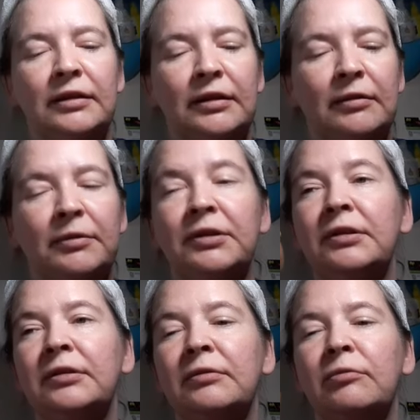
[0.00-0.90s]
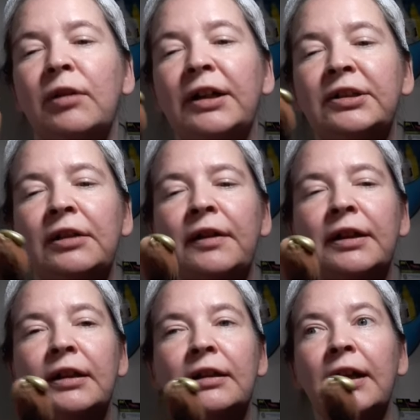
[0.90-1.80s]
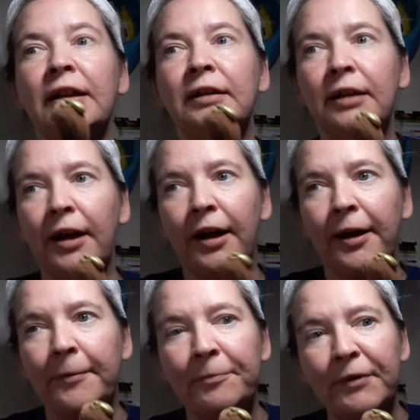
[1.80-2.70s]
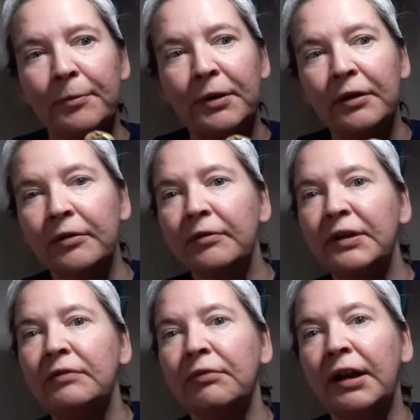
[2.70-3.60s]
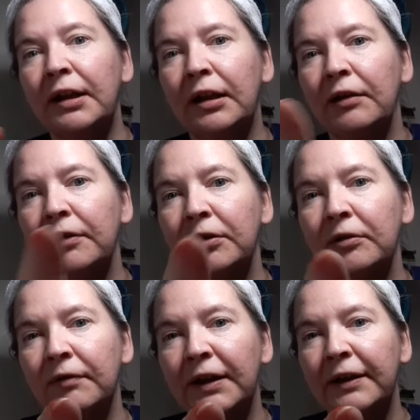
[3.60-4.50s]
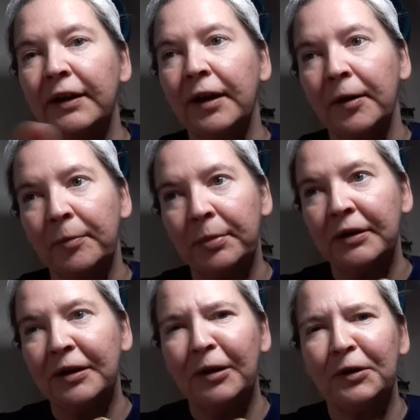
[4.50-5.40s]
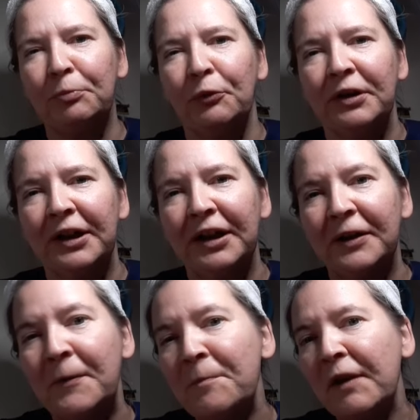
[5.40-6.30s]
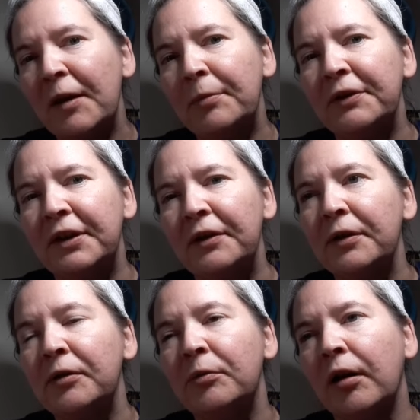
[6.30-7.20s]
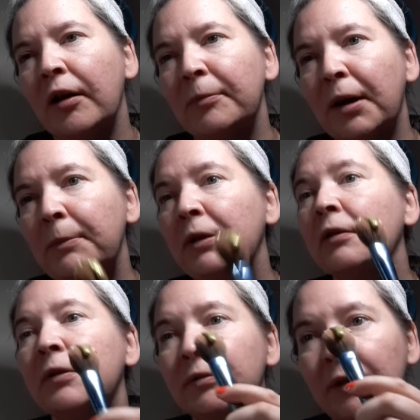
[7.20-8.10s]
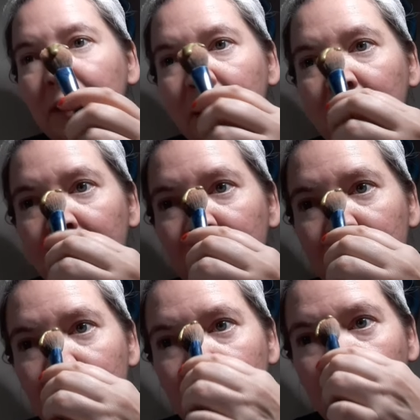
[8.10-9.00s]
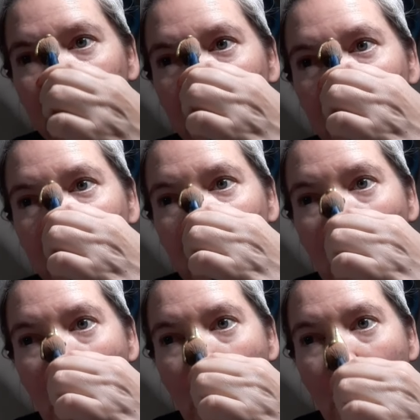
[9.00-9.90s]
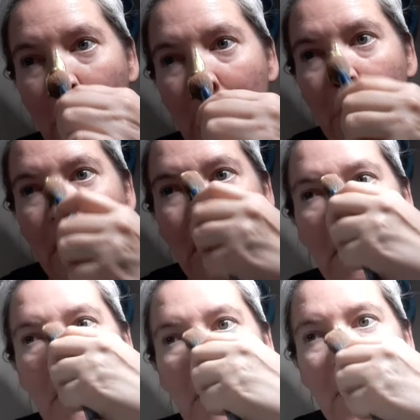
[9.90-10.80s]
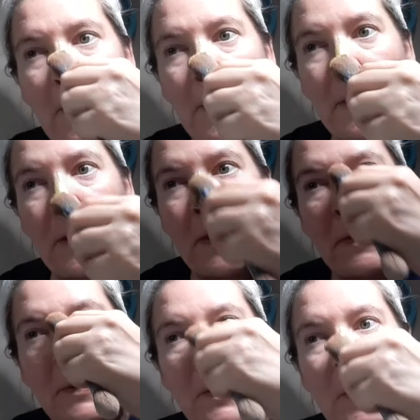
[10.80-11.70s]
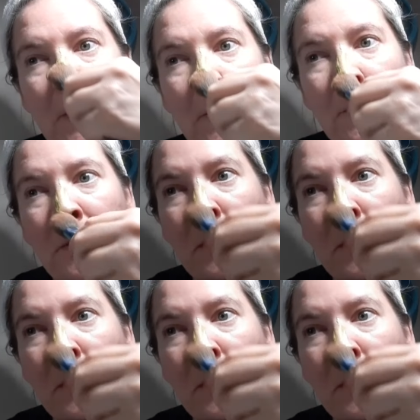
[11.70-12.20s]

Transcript: I want you to watch how I connect. The mirror is right here and you're right there, but I just pointed at you. But there you are, and my mirror is right here. So here goes. Right down the nose.